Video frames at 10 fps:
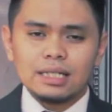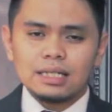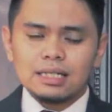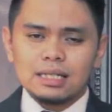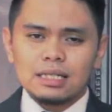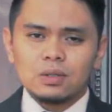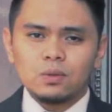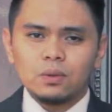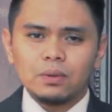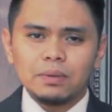analysis,
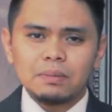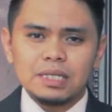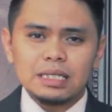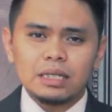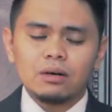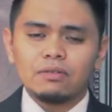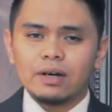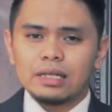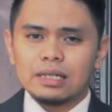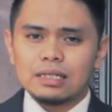we will be presenting our
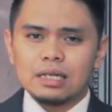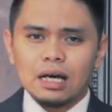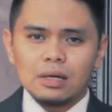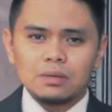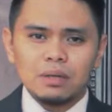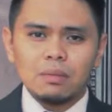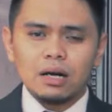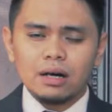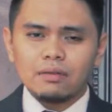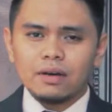findings using bar
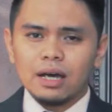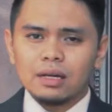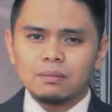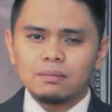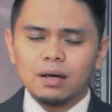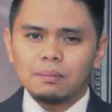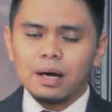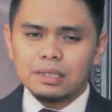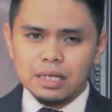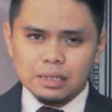graph and
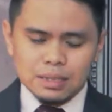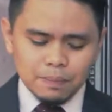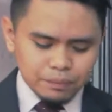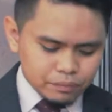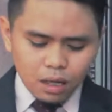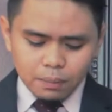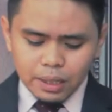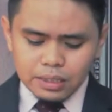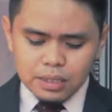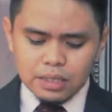pie charts.
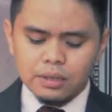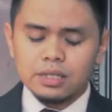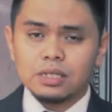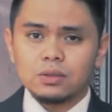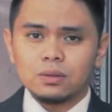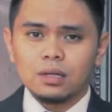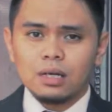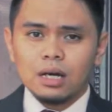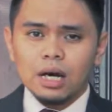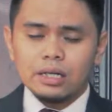Pie charts are easy to
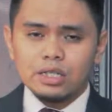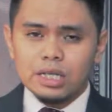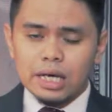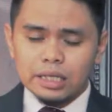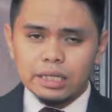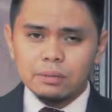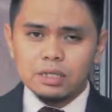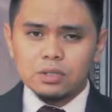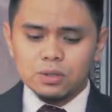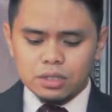understand,
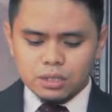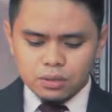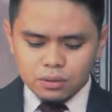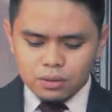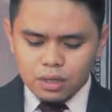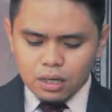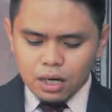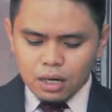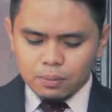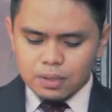enables users to
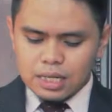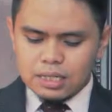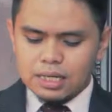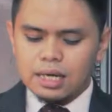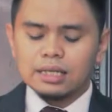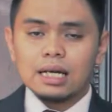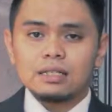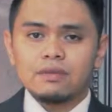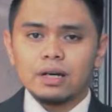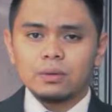process and
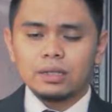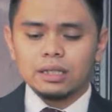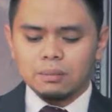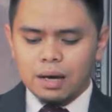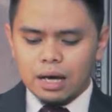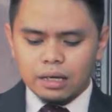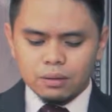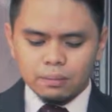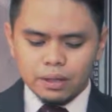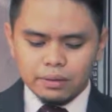analyze very quickly by
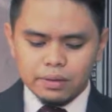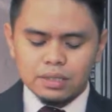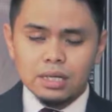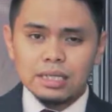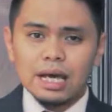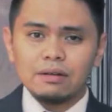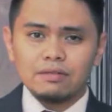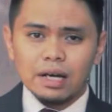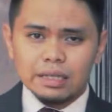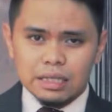comparing results and
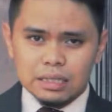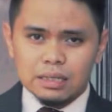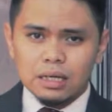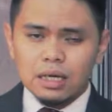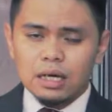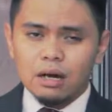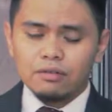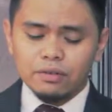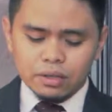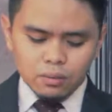findings.
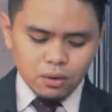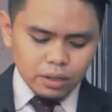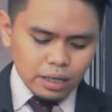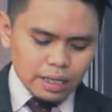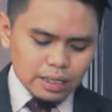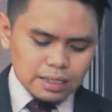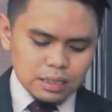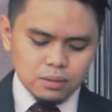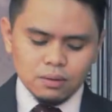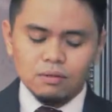Furthermore,
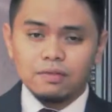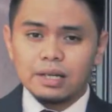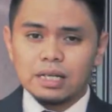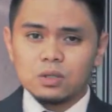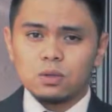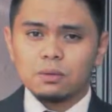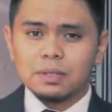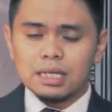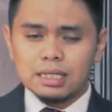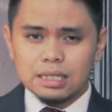analysis of findings will be
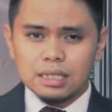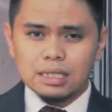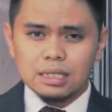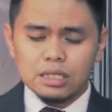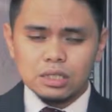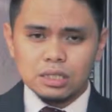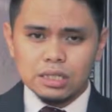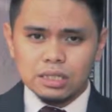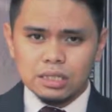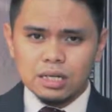presented in the discussion
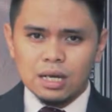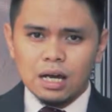section